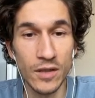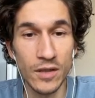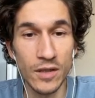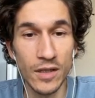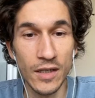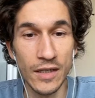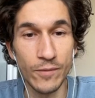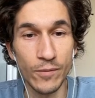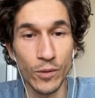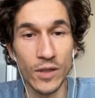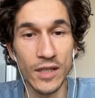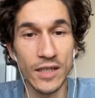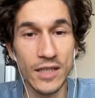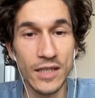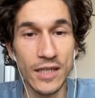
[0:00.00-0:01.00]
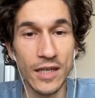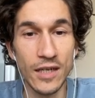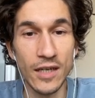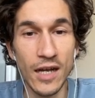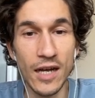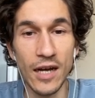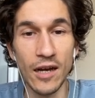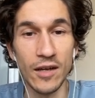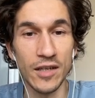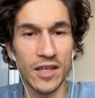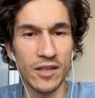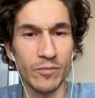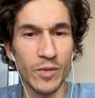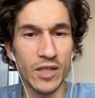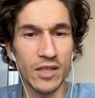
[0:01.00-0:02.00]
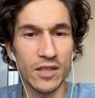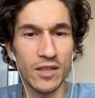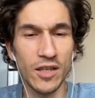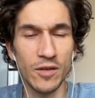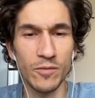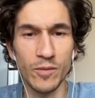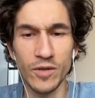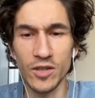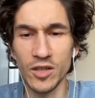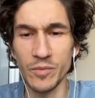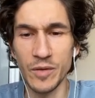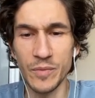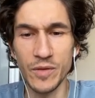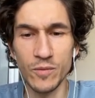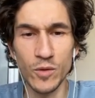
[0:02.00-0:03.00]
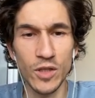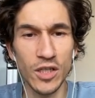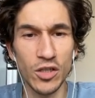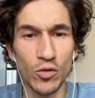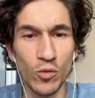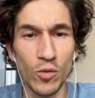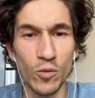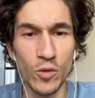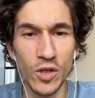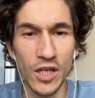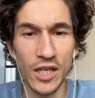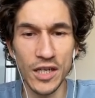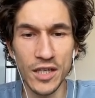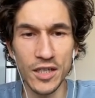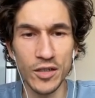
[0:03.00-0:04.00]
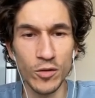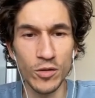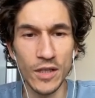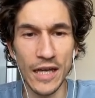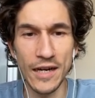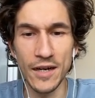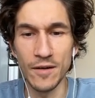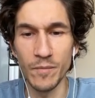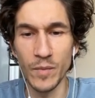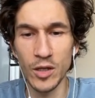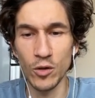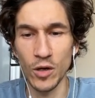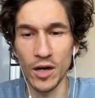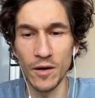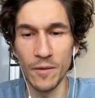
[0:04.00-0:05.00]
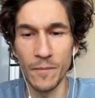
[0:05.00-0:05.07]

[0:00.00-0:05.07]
and for Fodicia, ah, he might, he, he maybe wanted to go here, not there, but okay.